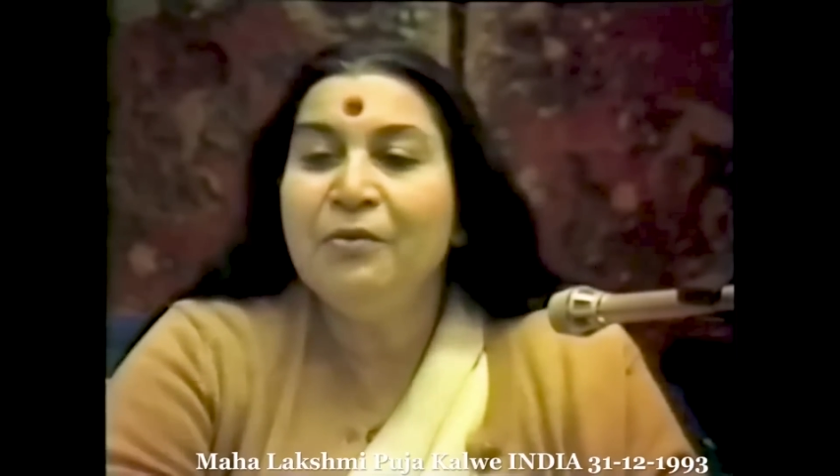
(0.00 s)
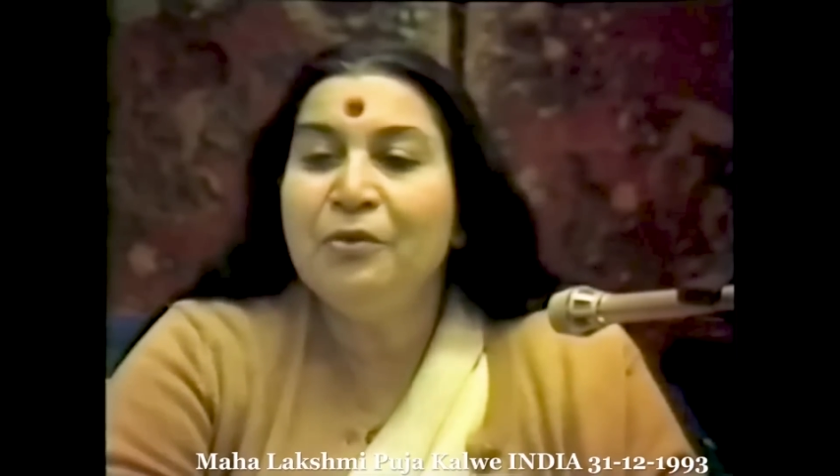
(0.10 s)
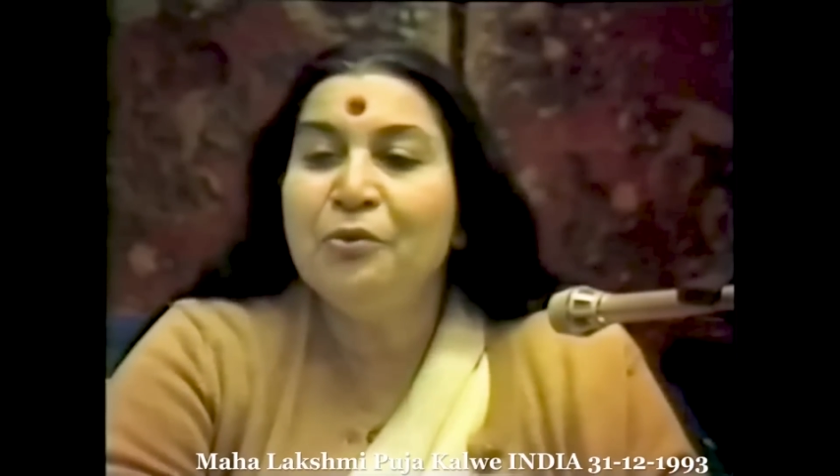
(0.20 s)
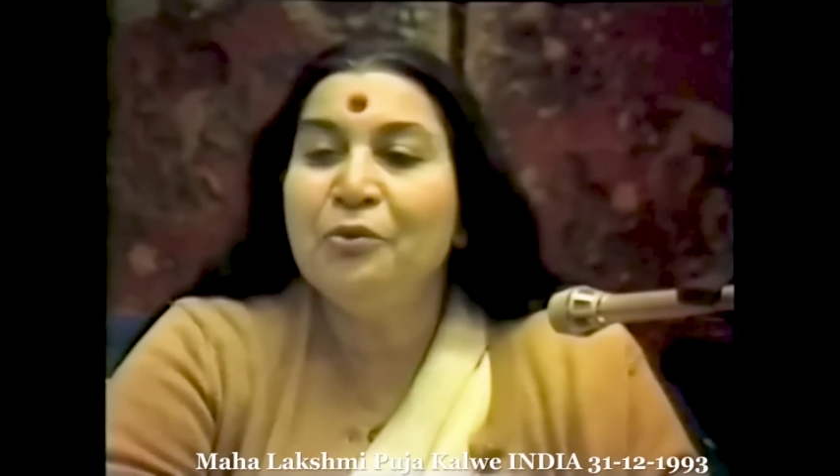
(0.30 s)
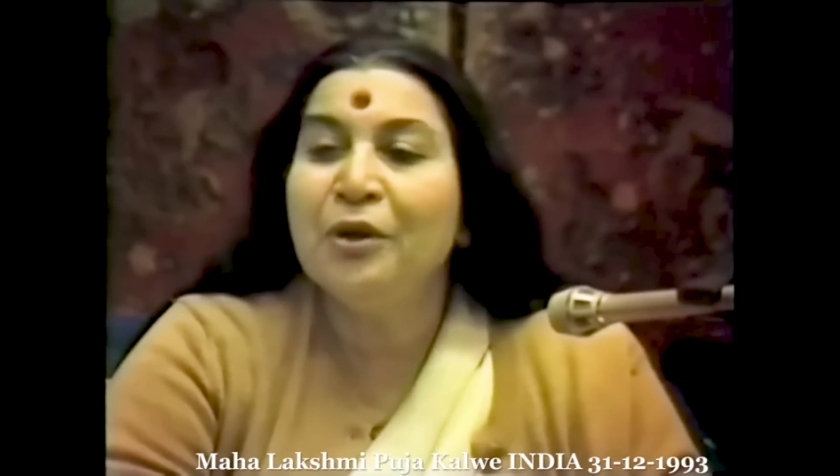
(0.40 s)

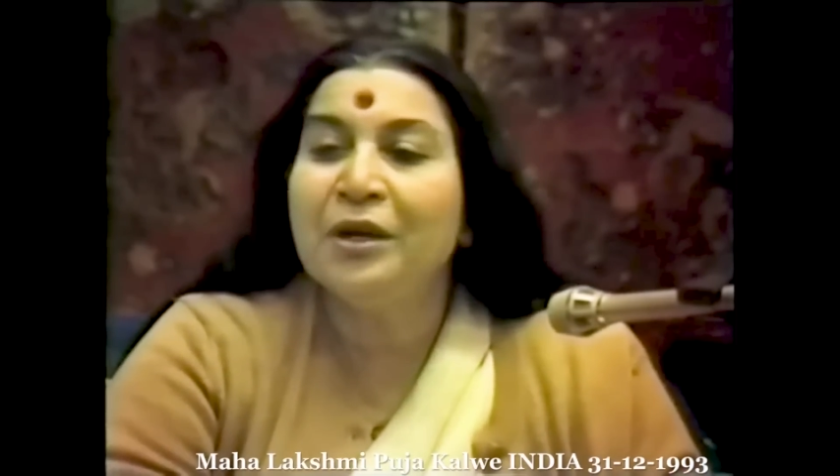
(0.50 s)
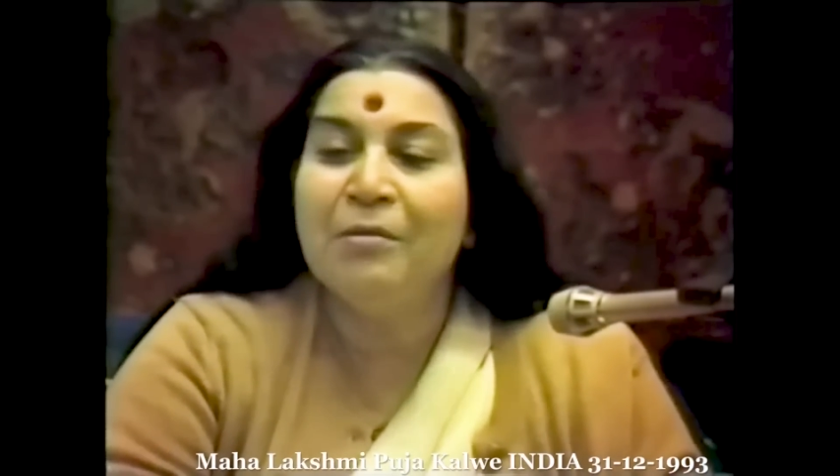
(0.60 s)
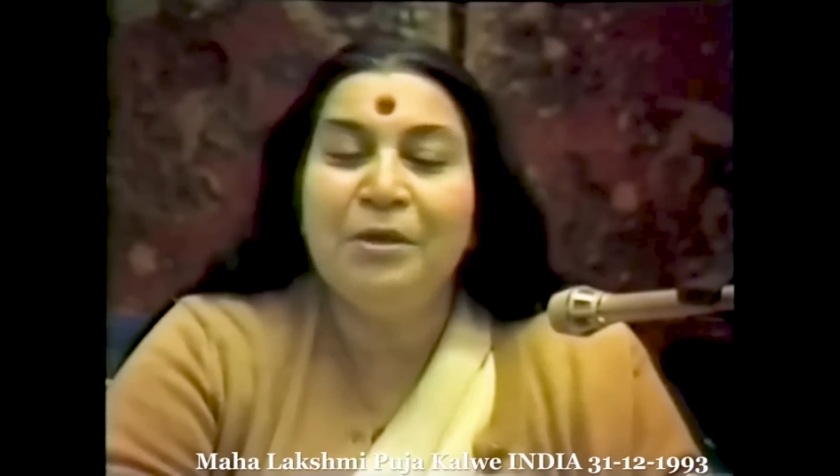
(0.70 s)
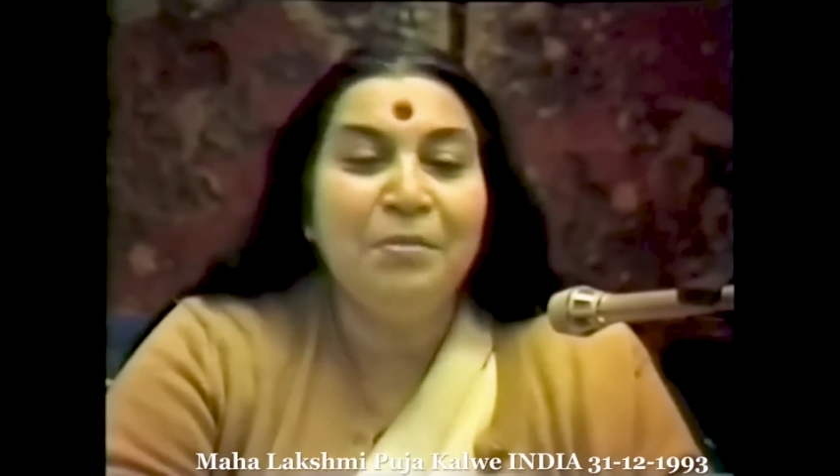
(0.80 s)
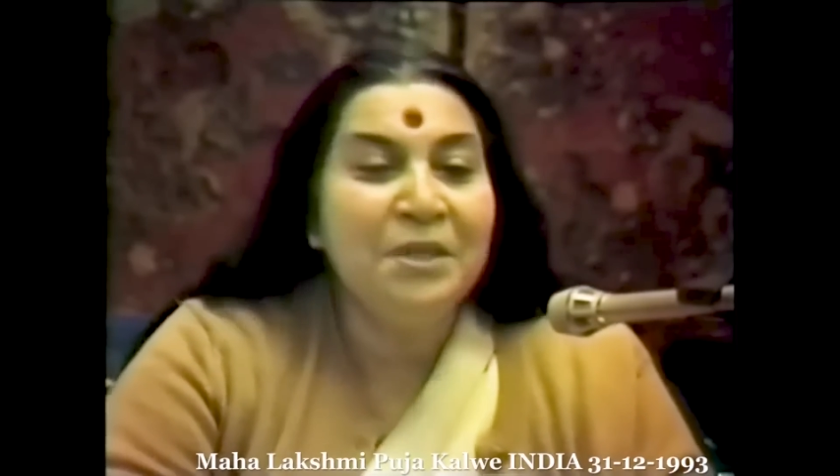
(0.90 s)
if you do not
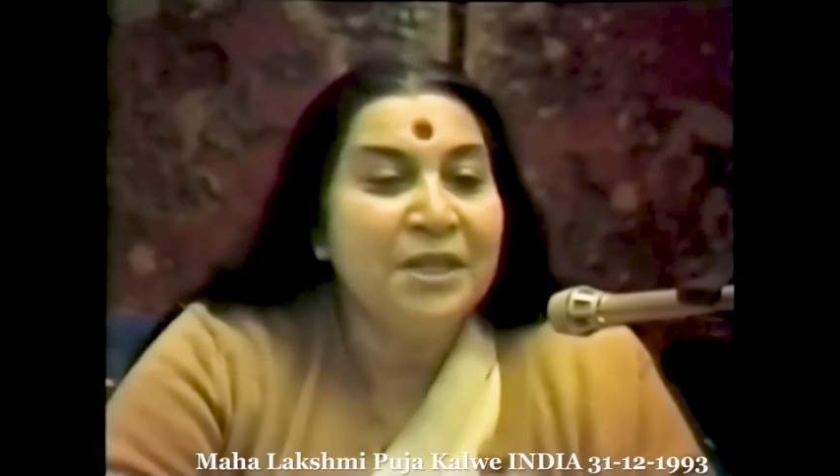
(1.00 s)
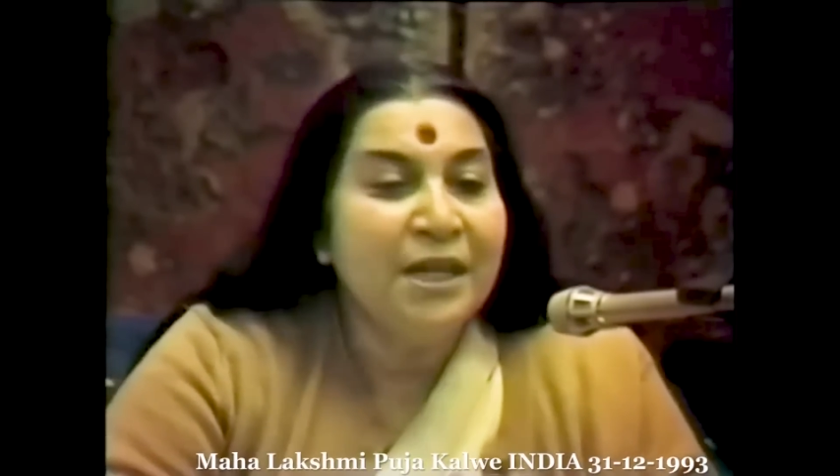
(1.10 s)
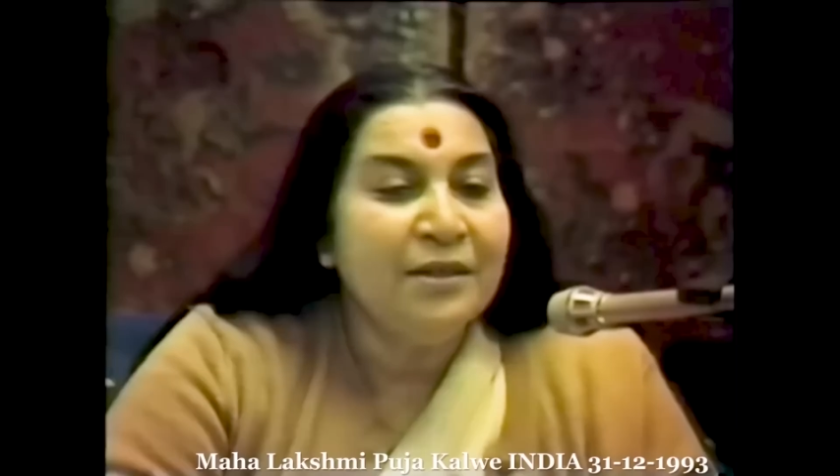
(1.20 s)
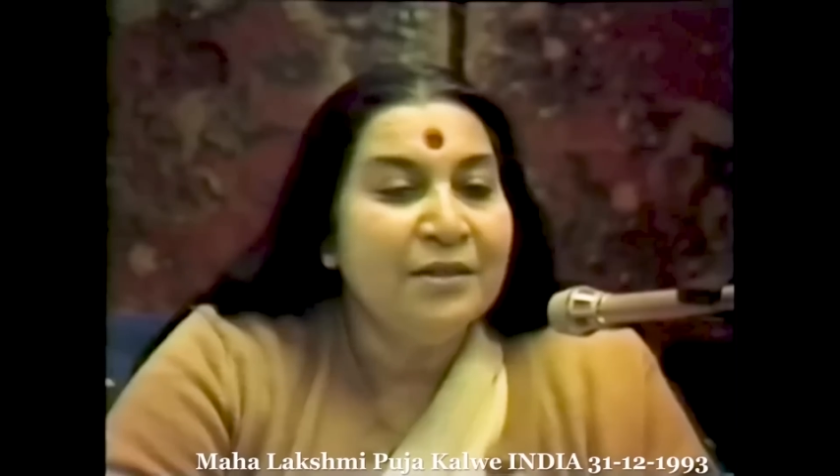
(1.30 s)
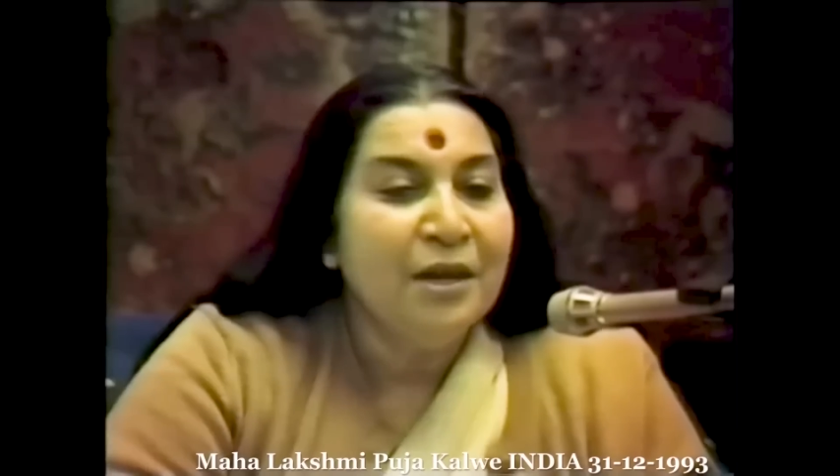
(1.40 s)
commit
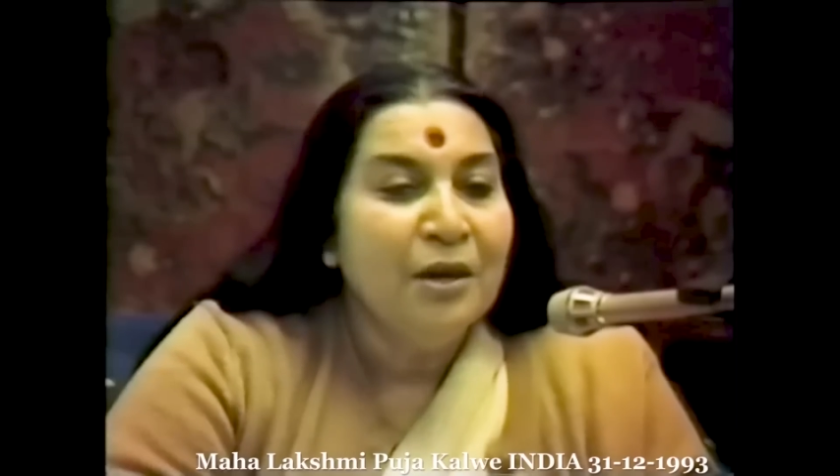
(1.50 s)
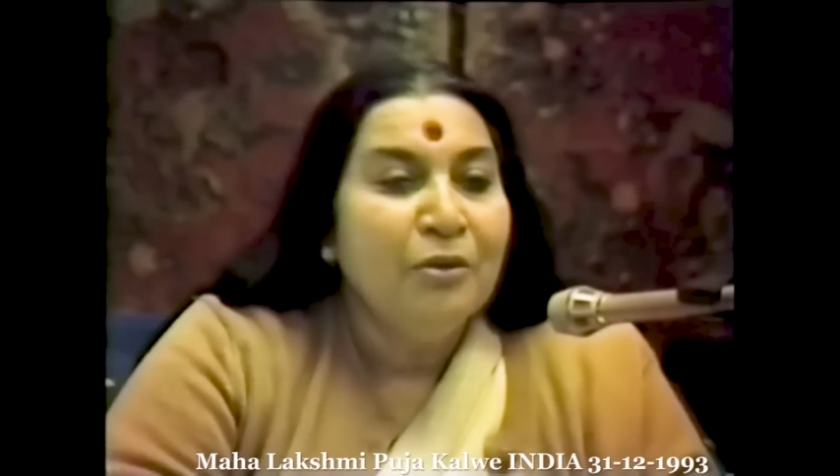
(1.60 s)
mistakes?